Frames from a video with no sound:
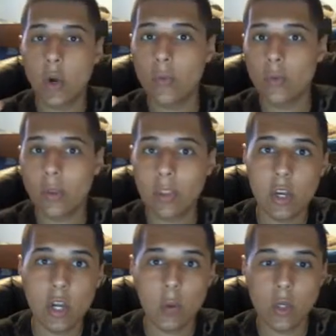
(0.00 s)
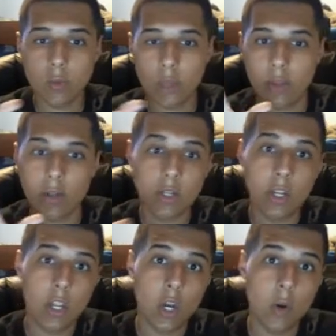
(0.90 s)
don't really know which way they're gonna
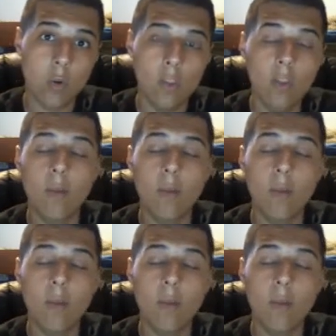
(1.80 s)
go,